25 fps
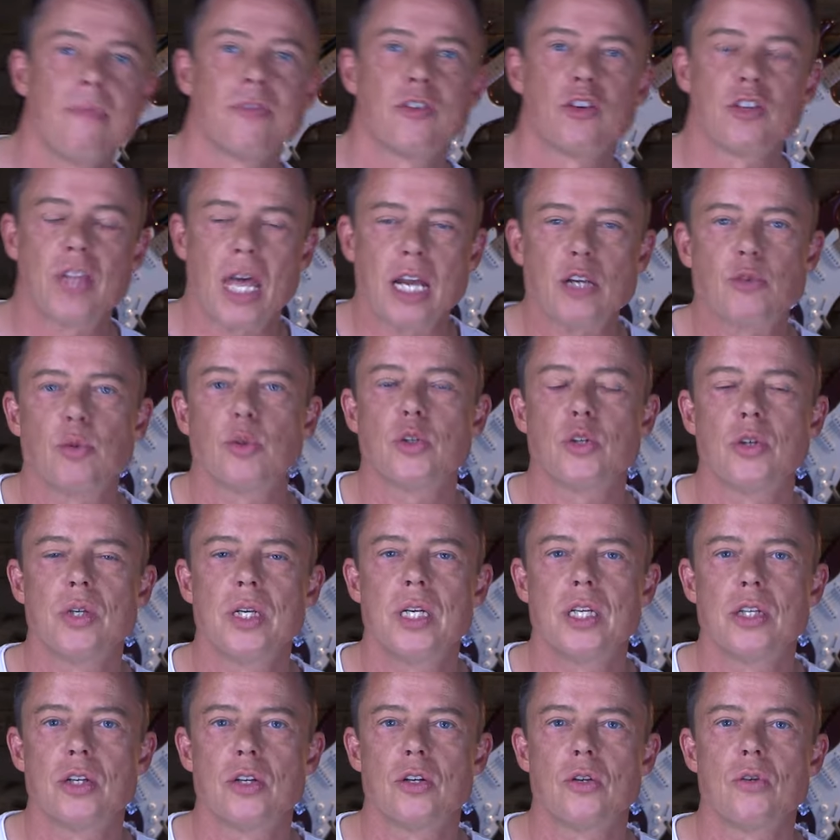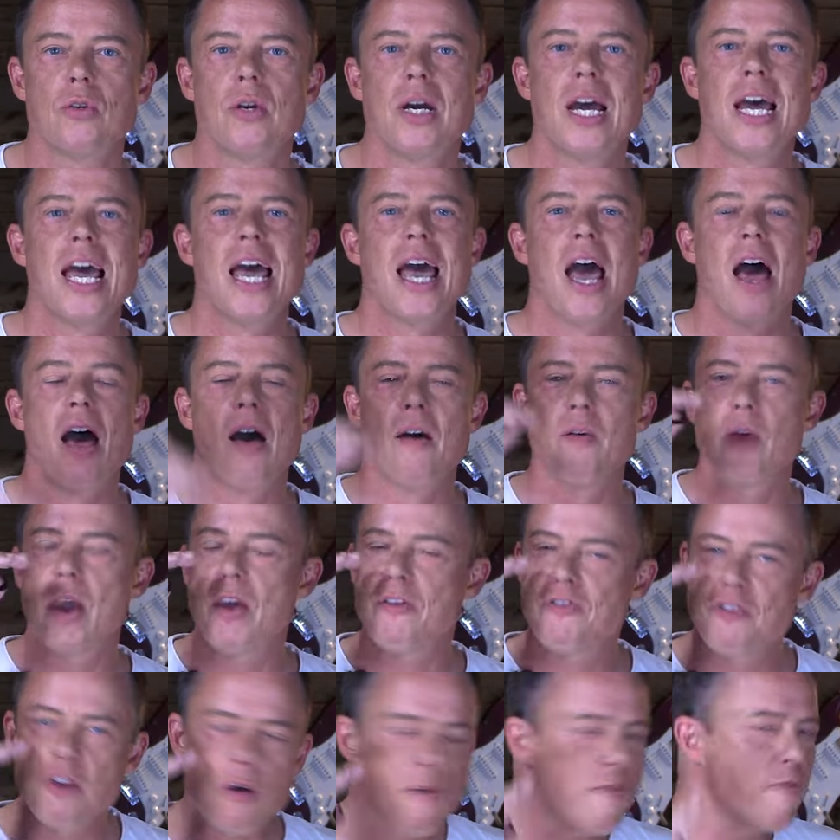So that's what you need to do.
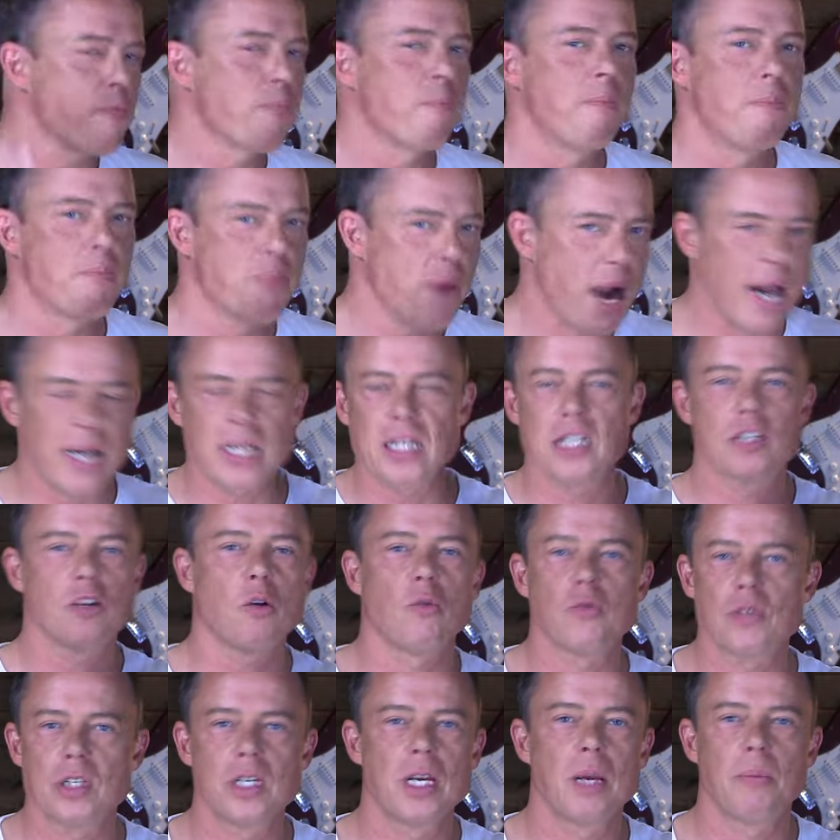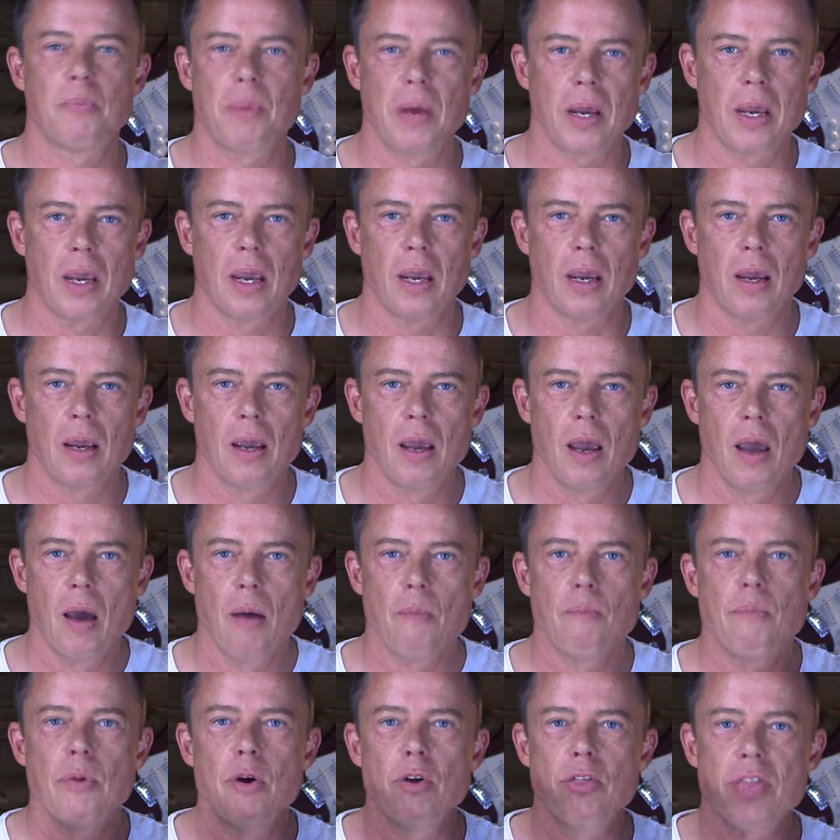If you practice alternate picking
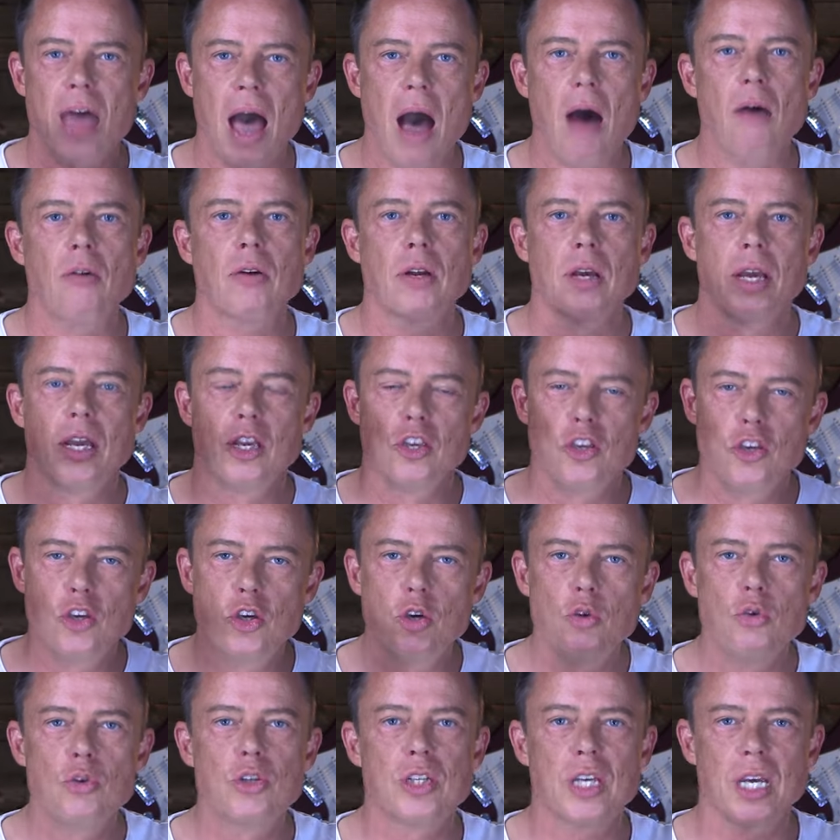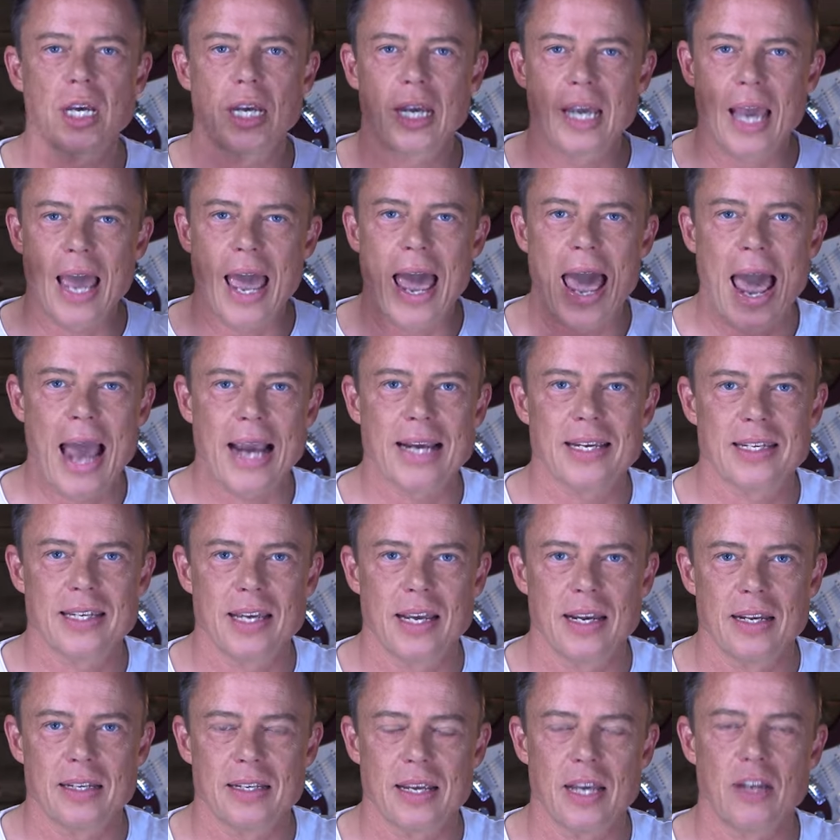without using
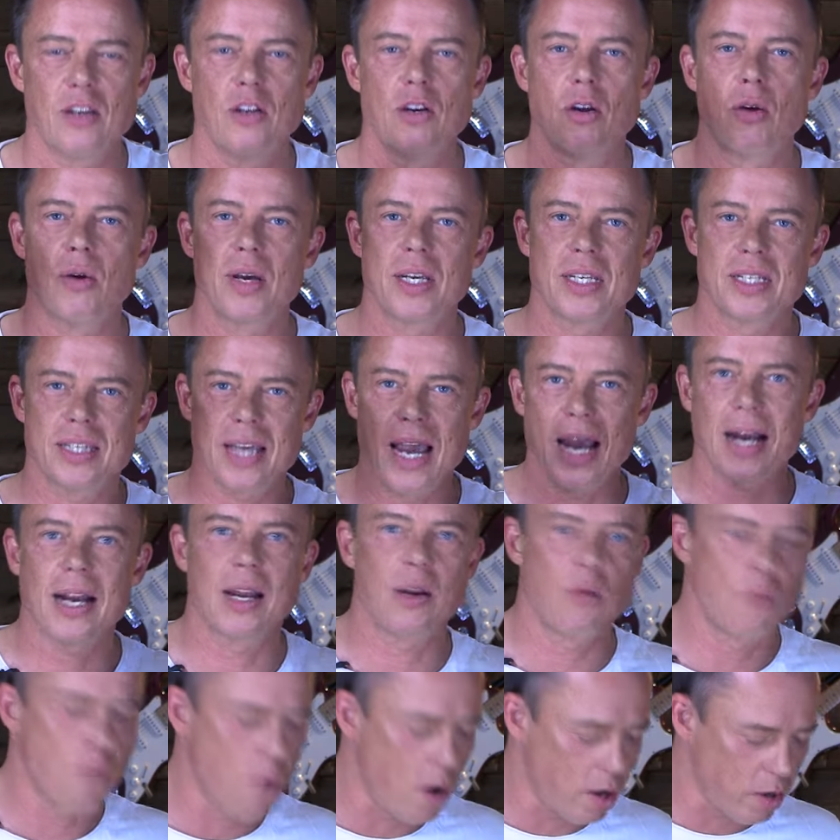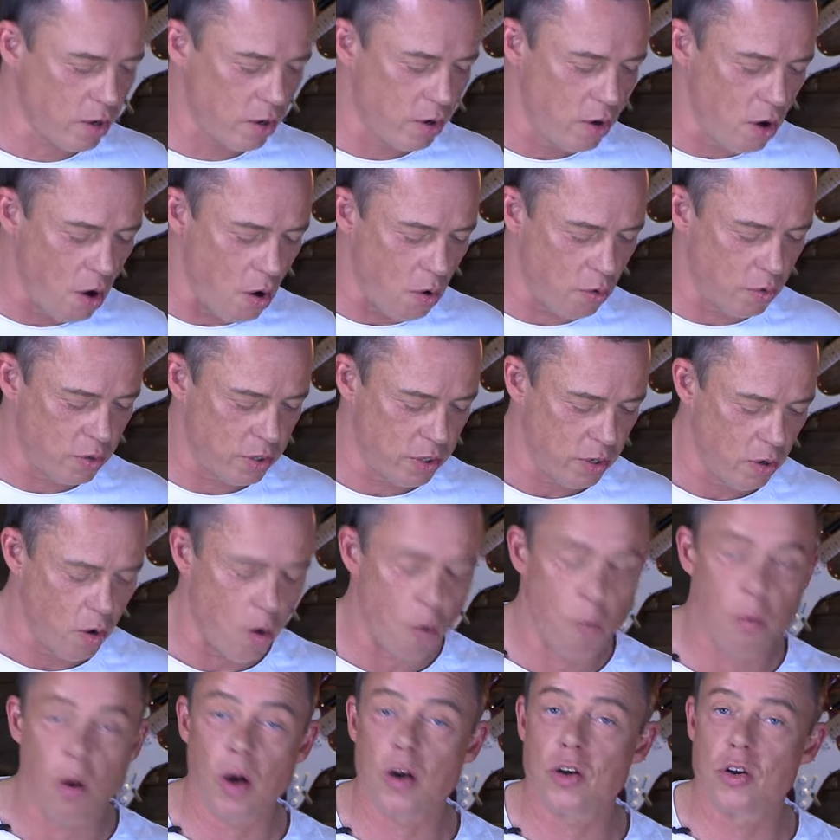accents and you know exactly what note
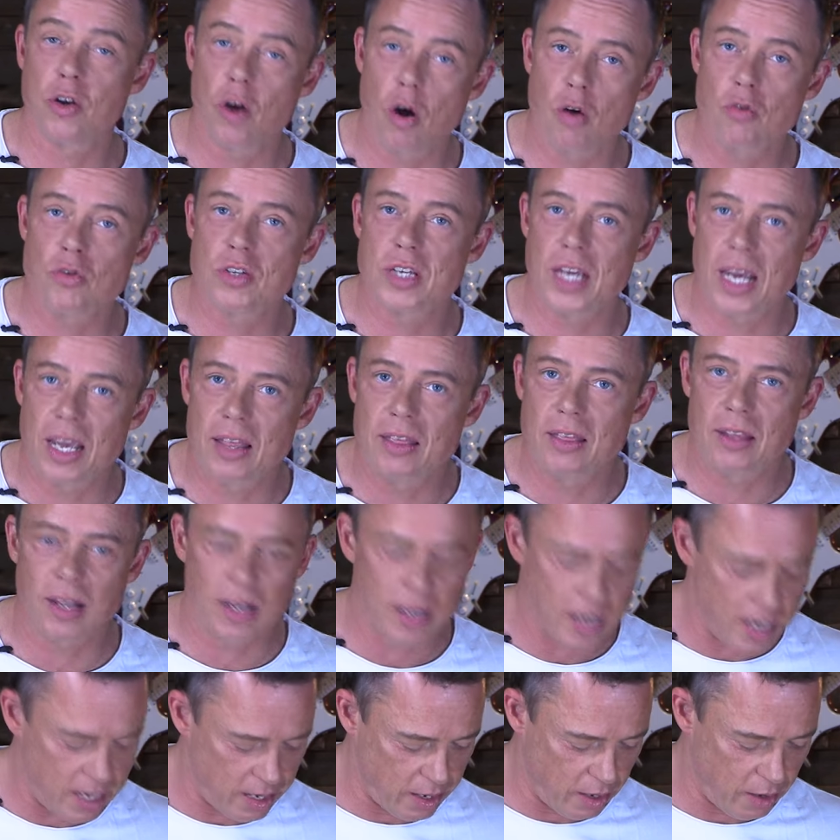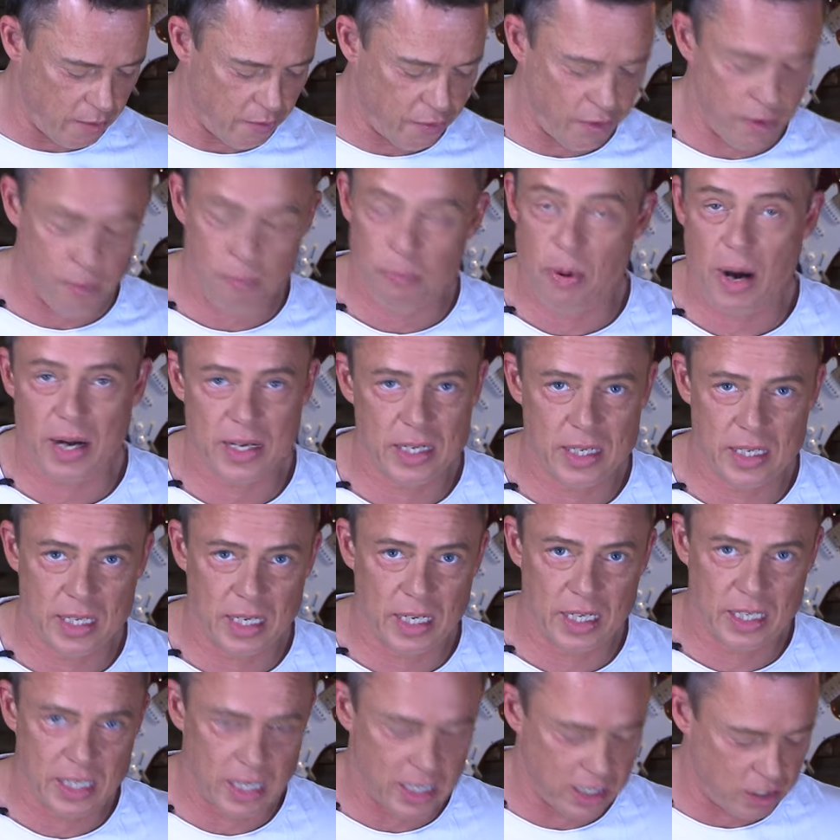or what notes in the link, if you're
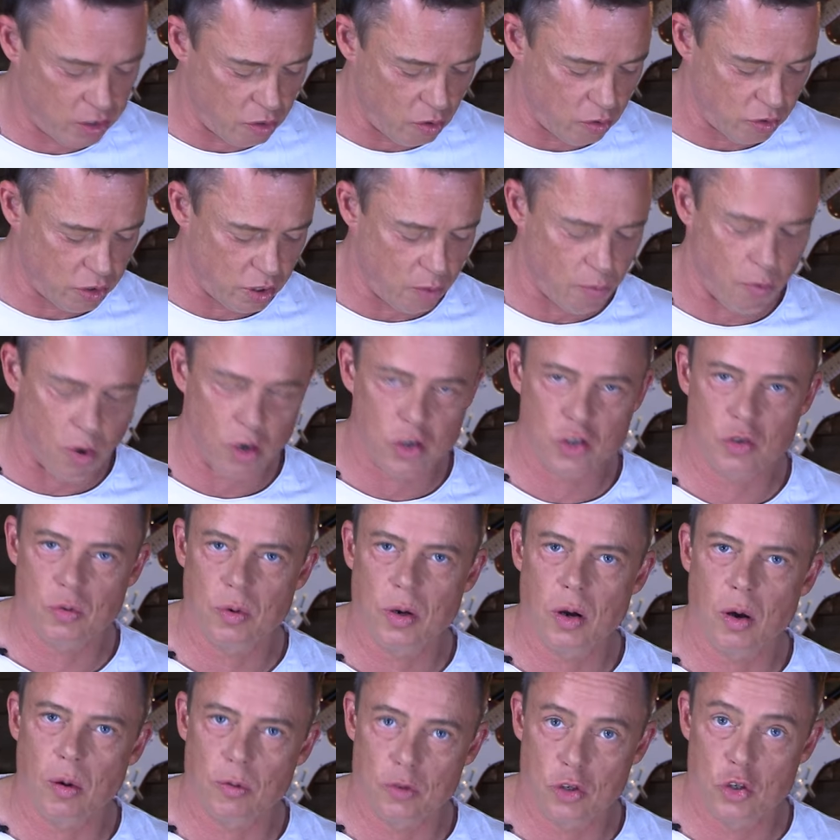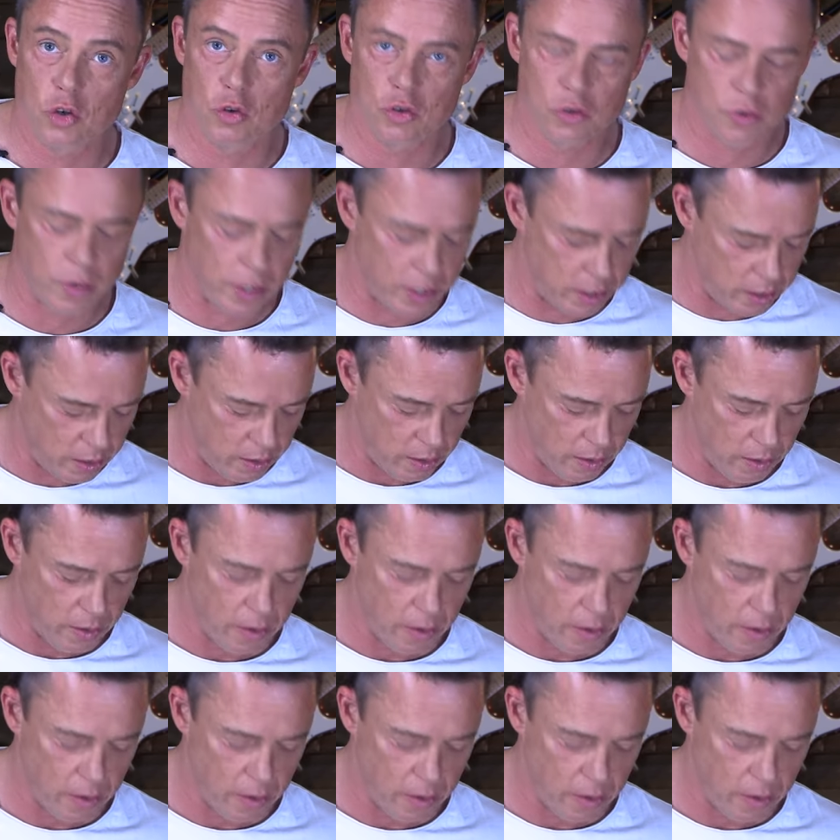practicing six notes on one string, on two strings,